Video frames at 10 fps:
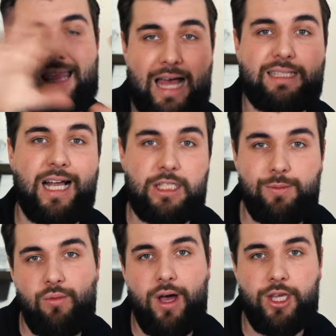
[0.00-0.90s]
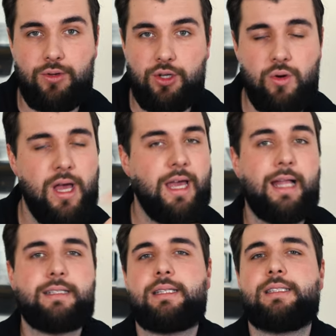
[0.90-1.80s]
that tells me what you do.
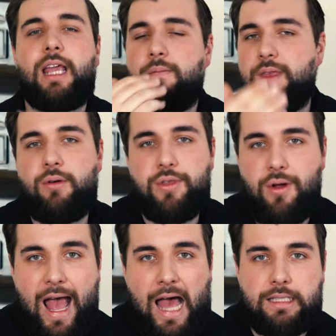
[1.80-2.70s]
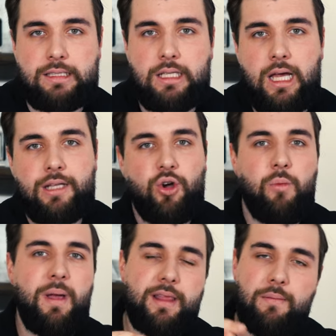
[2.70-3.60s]
It's the same thing with your ads.
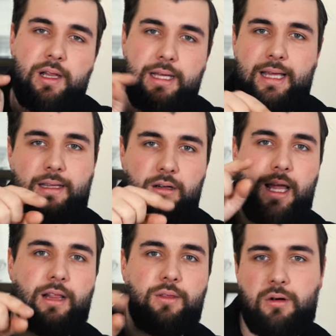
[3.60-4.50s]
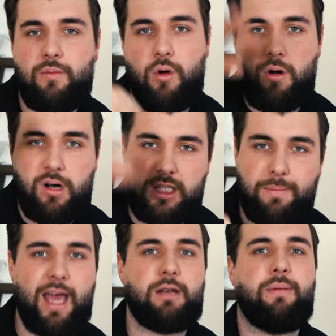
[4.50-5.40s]
Don't make them click that little like learn more,
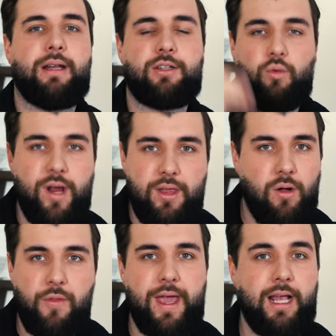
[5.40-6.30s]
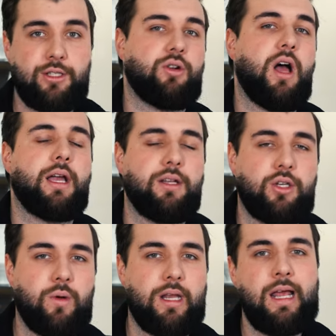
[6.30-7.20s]
expand button to read the whole thing because they're not going to
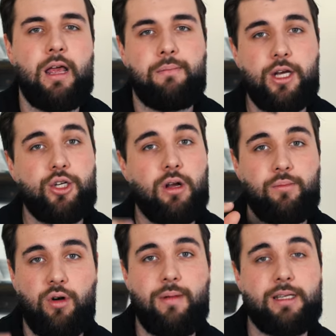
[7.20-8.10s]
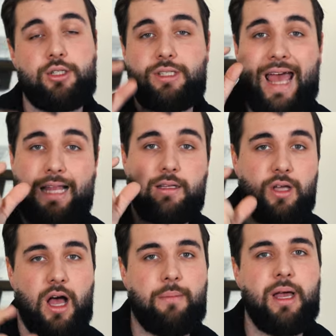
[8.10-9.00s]
do it. Make sure your important message is at the
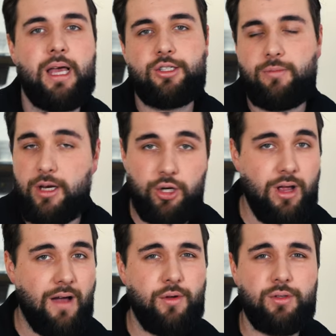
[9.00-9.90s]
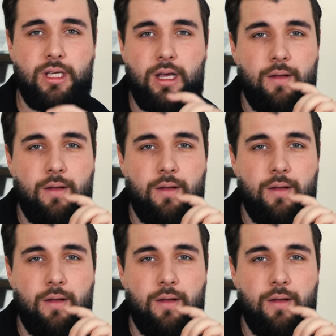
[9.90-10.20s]
top. So make sure you have those,